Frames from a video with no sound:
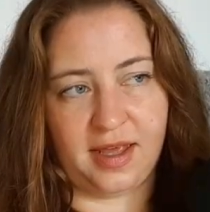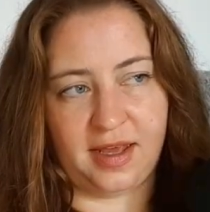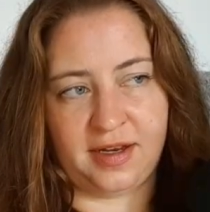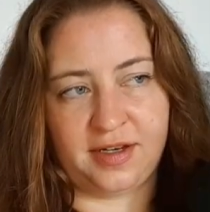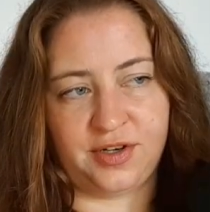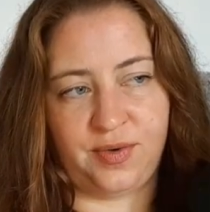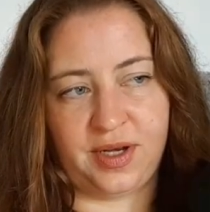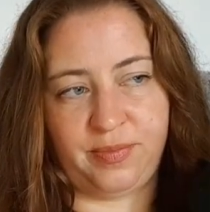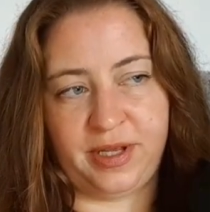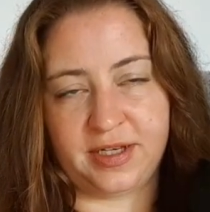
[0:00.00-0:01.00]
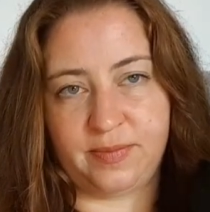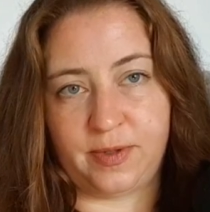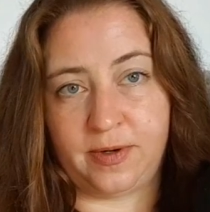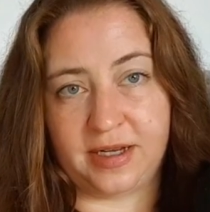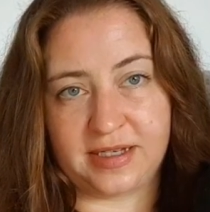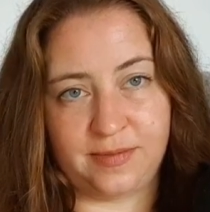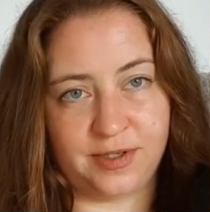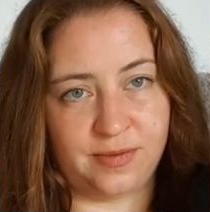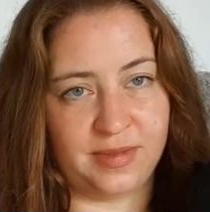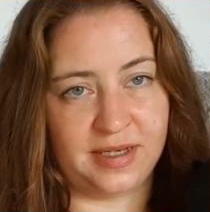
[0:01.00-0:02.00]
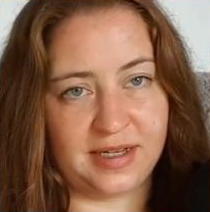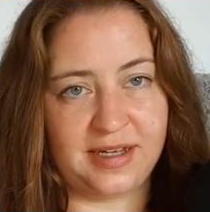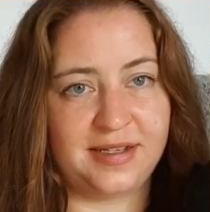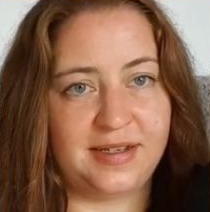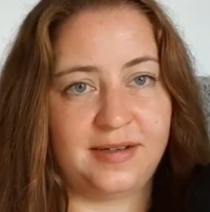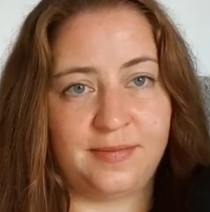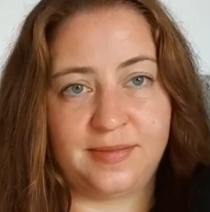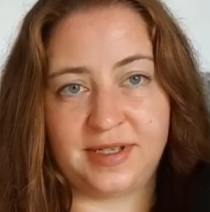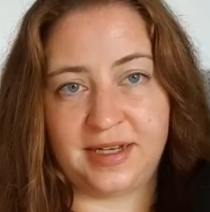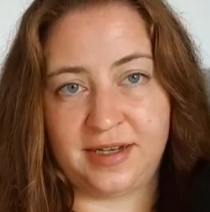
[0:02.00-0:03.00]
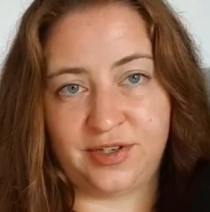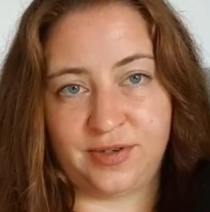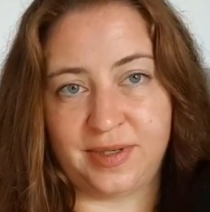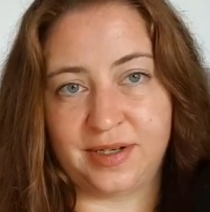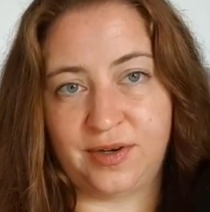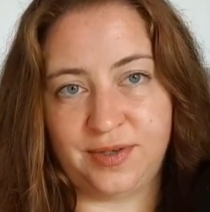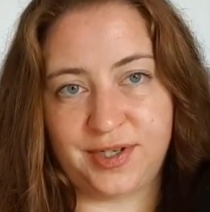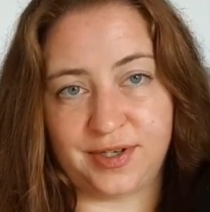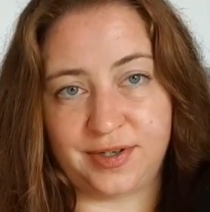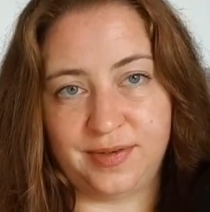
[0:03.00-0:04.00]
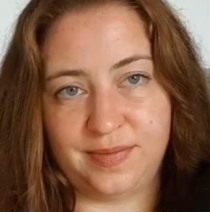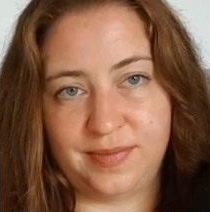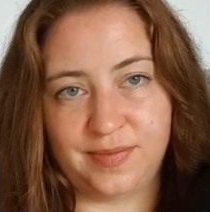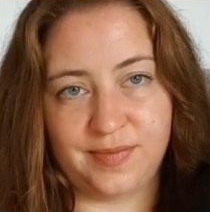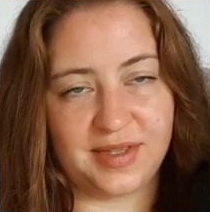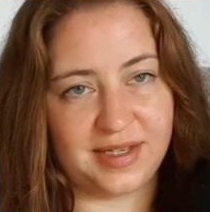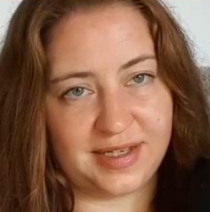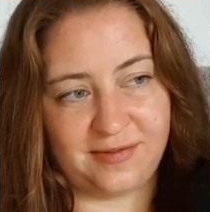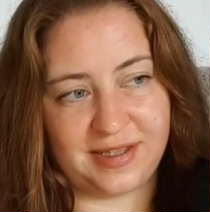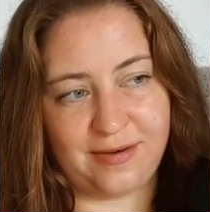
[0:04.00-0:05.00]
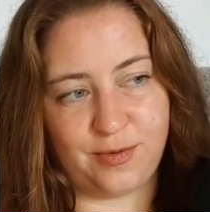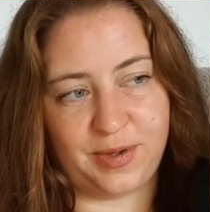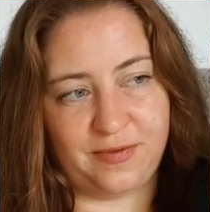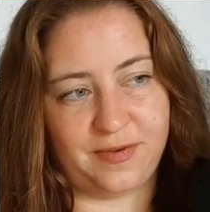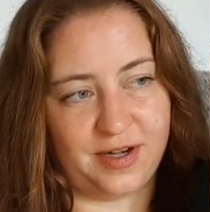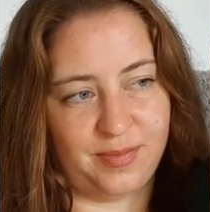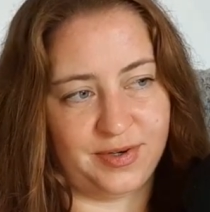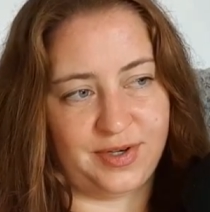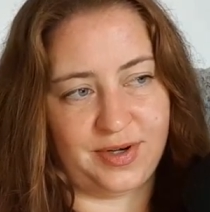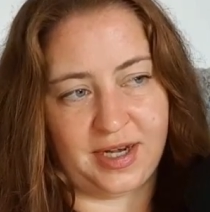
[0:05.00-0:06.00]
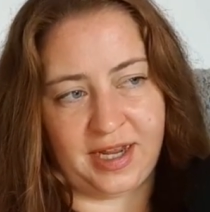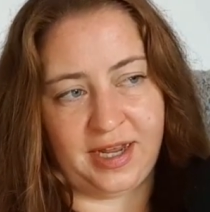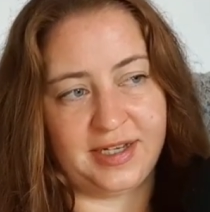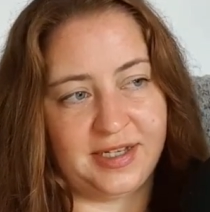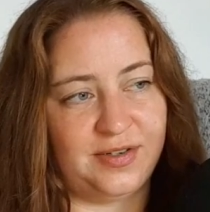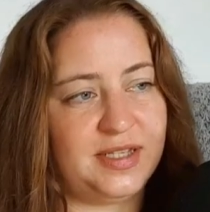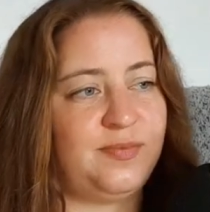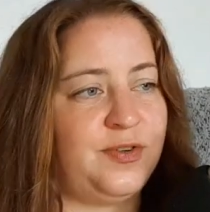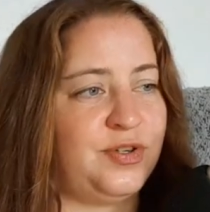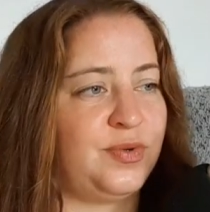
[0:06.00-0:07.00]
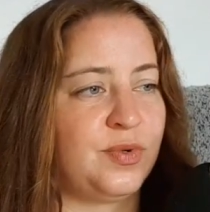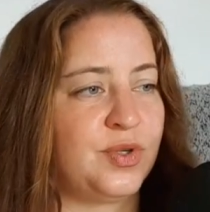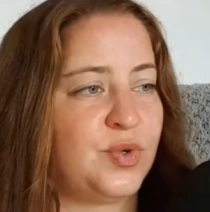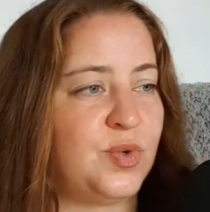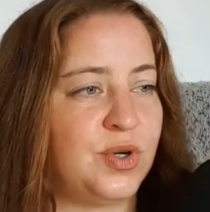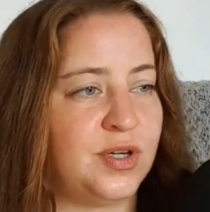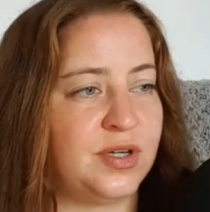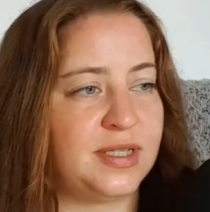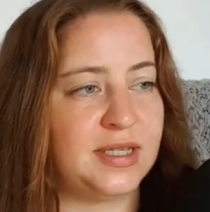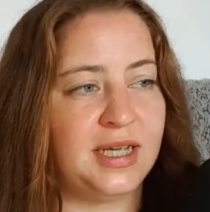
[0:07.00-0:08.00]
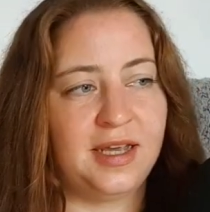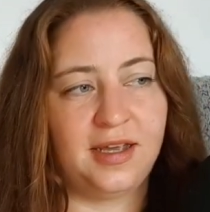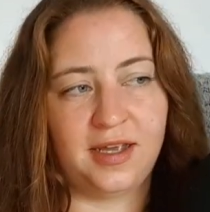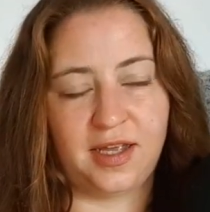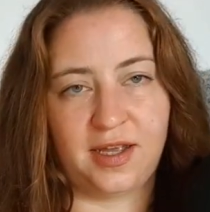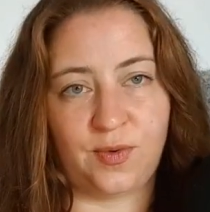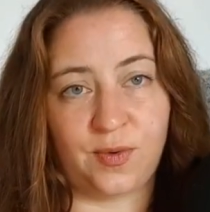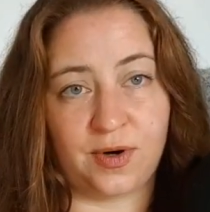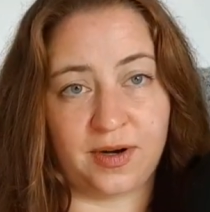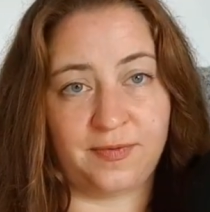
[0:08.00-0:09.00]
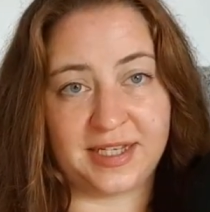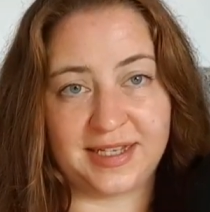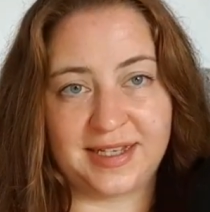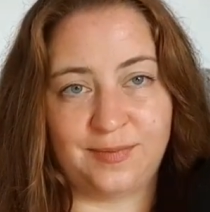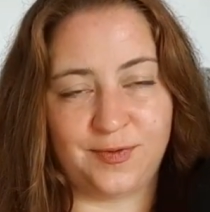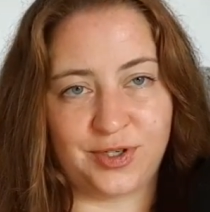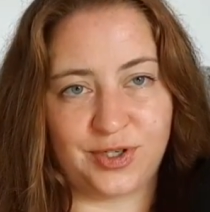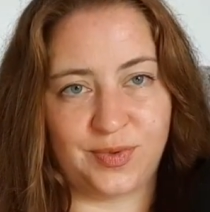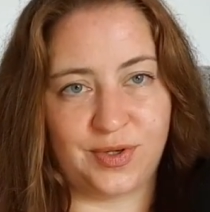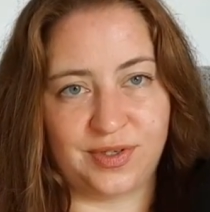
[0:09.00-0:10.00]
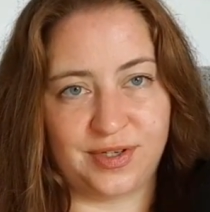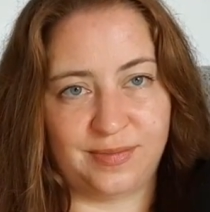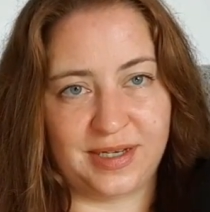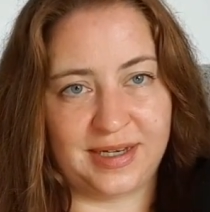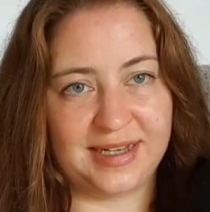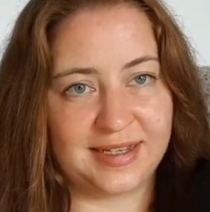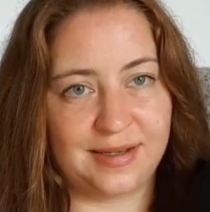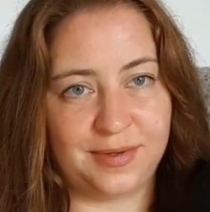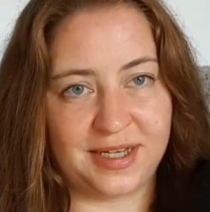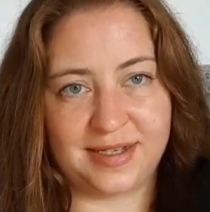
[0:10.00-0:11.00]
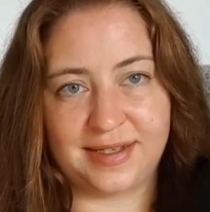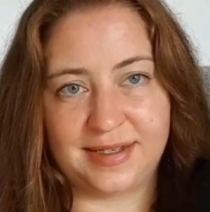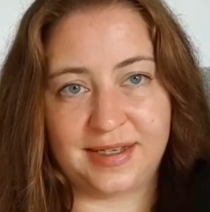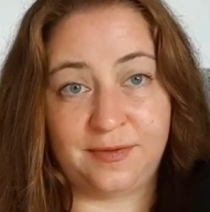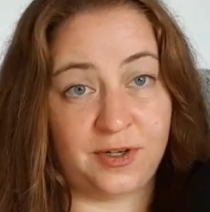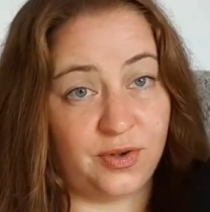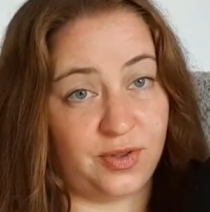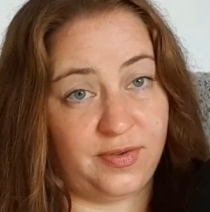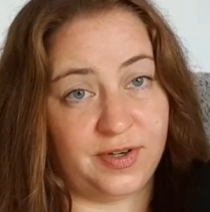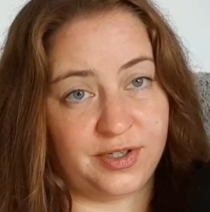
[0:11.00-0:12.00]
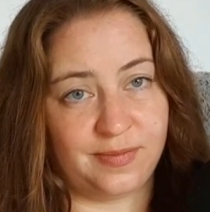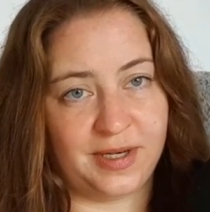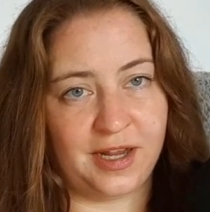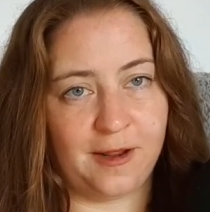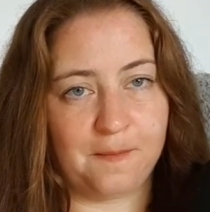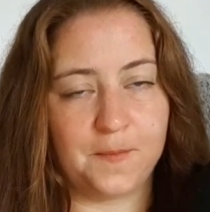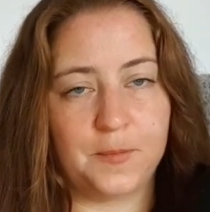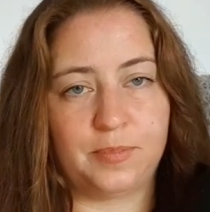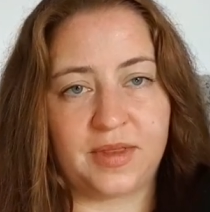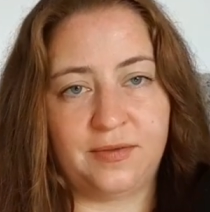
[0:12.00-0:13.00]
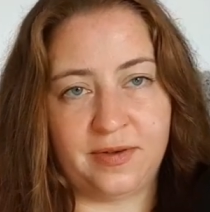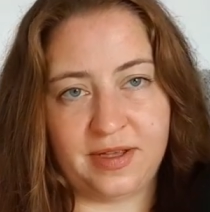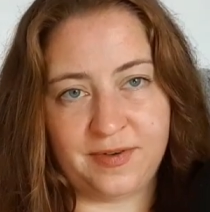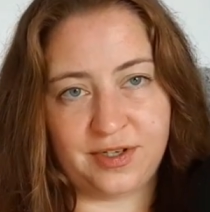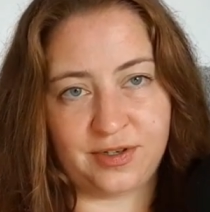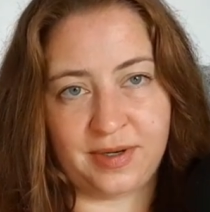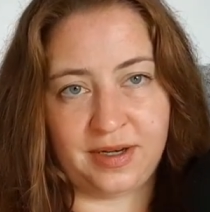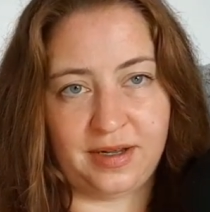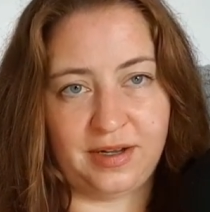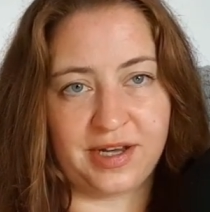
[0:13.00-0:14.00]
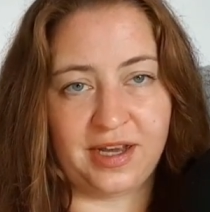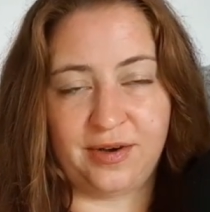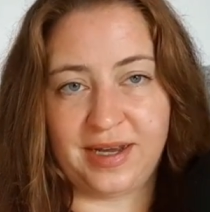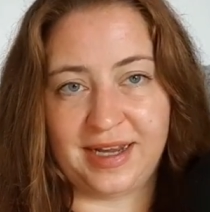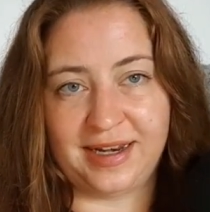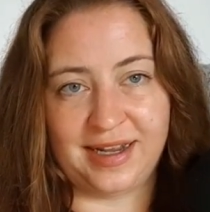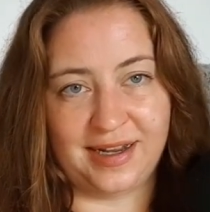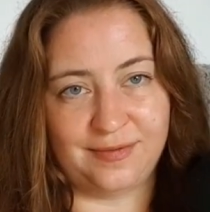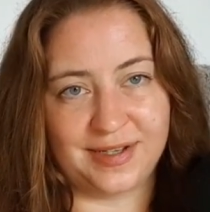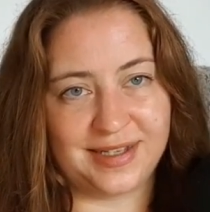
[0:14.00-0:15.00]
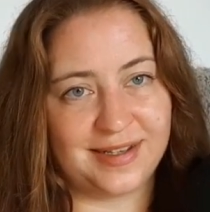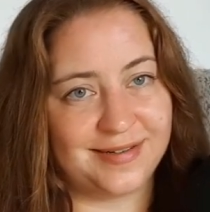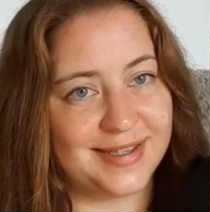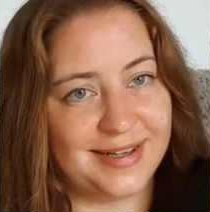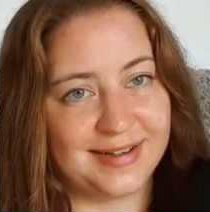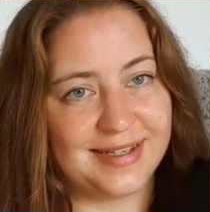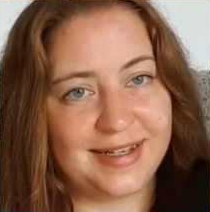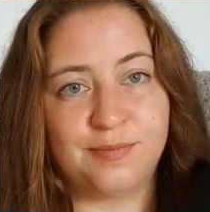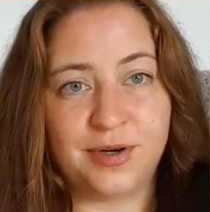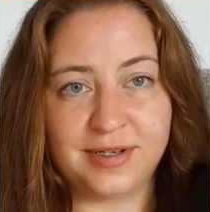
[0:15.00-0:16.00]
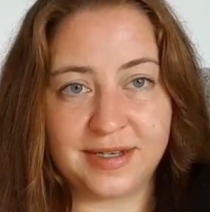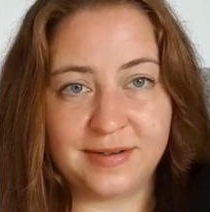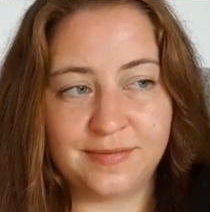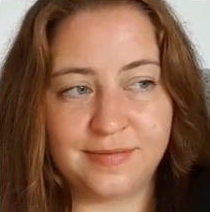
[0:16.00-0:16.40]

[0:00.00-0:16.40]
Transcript: And you're going to be exploring some German customs and German culture. so that will be a fun opportunity to do some virtual tours or visit some virtual German exhibits if you don't live in Germany. If you live in Germany, you can go ahead and visit those things in person.